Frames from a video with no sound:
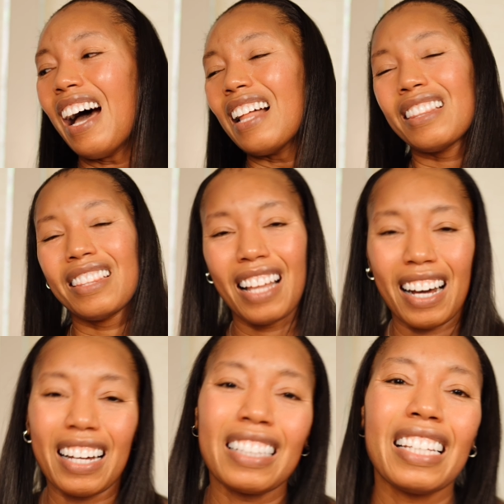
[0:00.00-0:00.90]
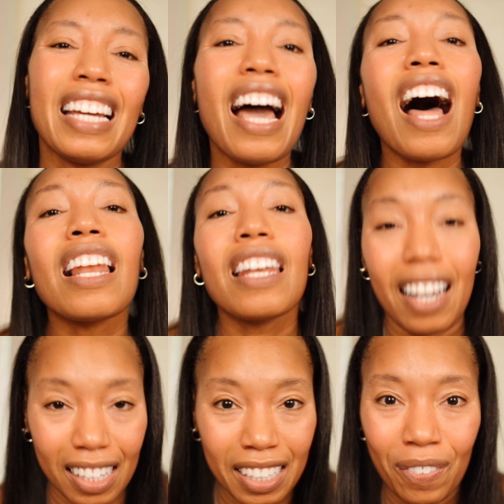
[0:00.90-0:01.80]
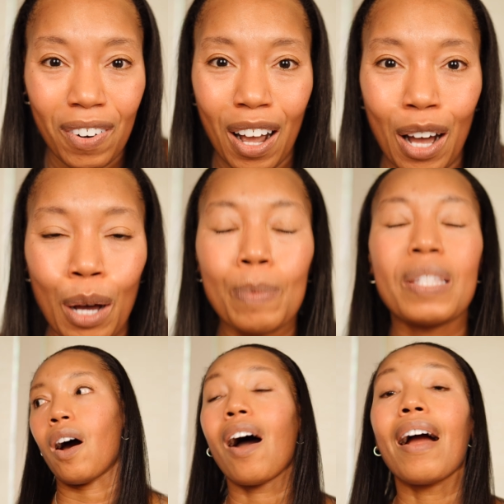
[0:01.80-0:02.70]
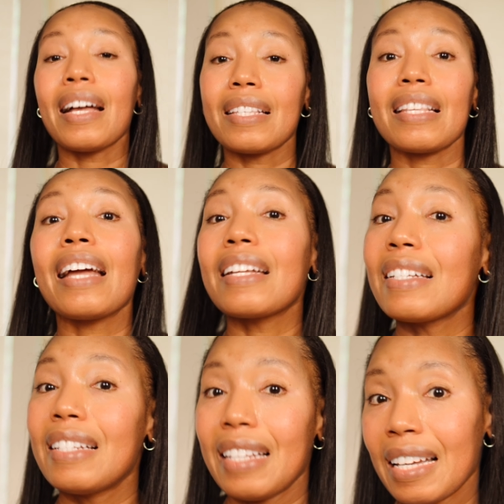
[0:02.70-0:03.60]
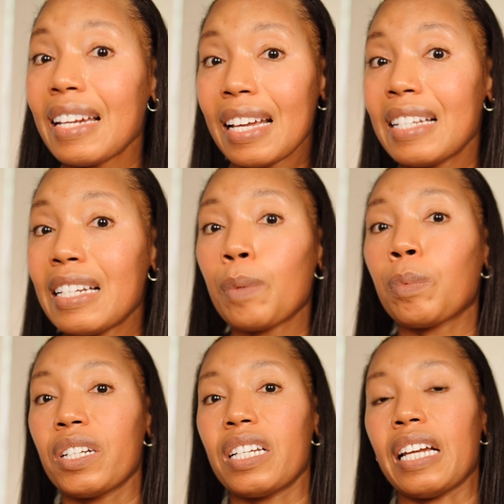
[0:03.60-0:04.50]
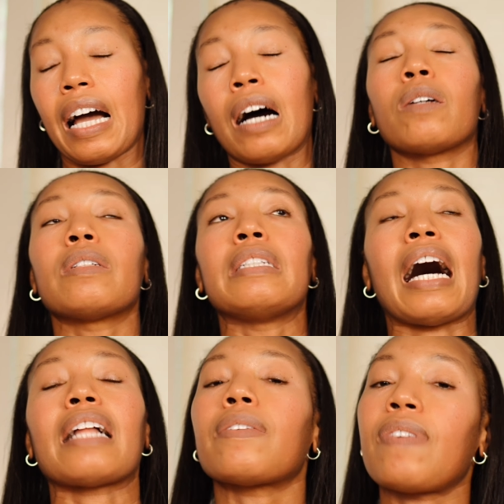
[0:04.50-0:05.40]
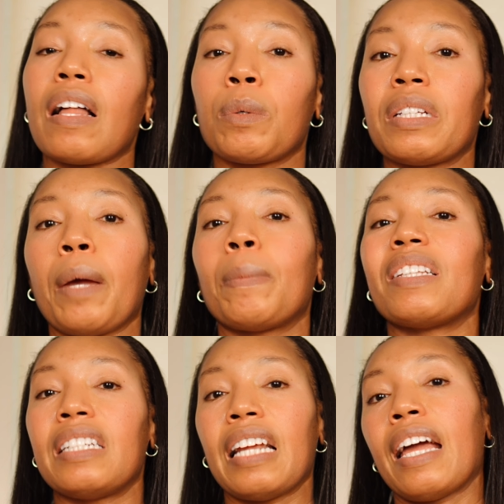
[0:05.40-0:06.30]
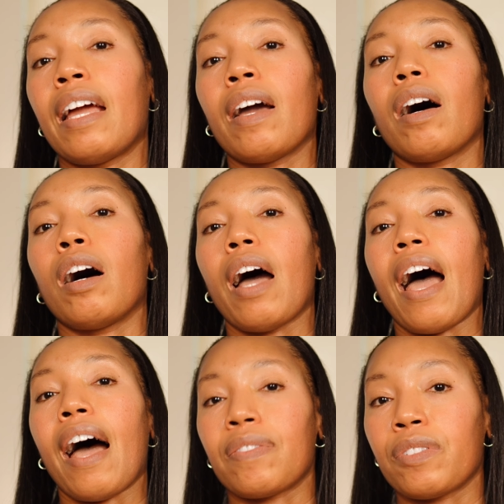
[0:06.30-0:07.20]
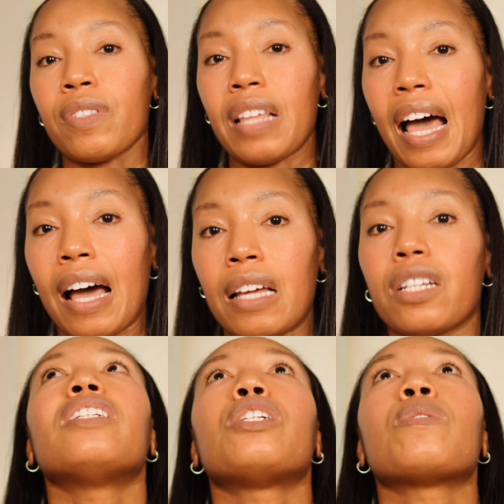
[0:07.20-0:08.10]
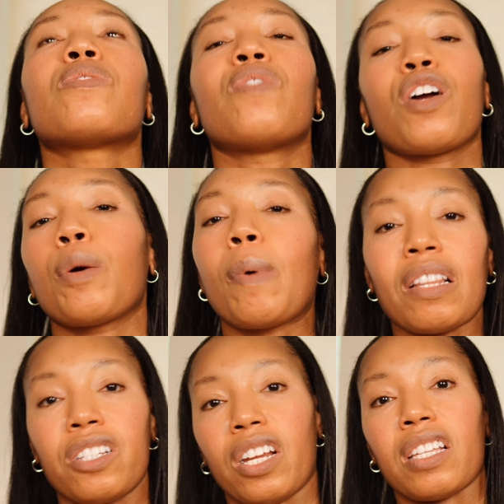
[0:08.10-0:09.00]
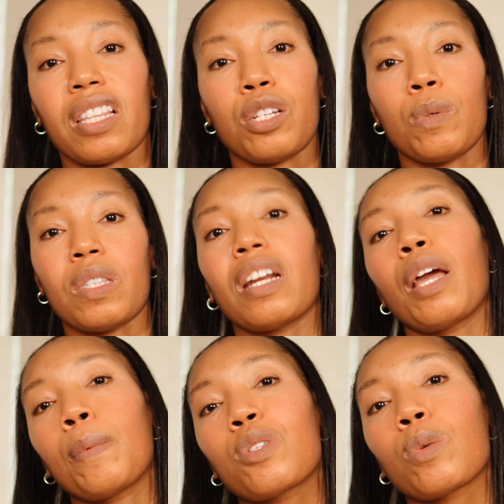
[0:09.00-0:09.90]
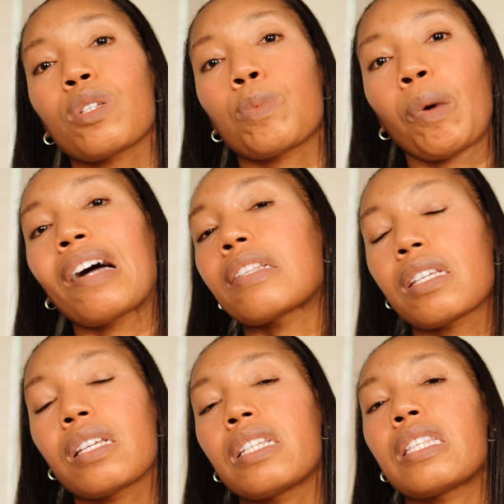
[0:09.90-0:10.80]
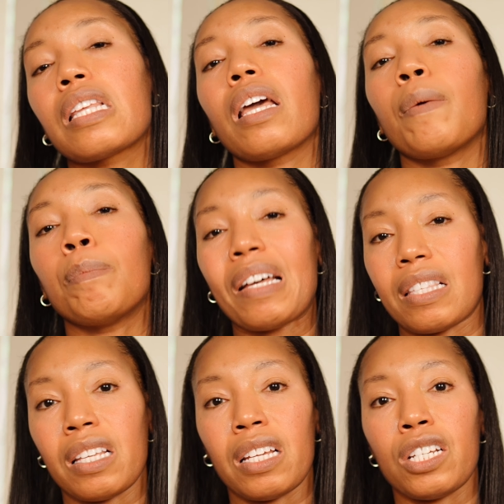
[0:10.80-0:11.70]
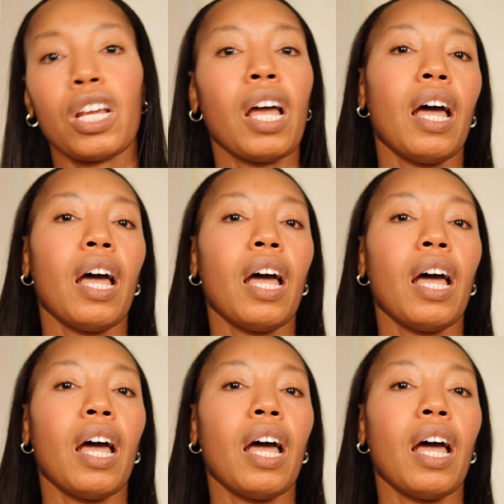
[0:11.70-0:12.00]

luckily, luckily for Hubs, our SA did end up reaching out, not the following day, but the day after that. She was very apologetic that she was unable to respond to his message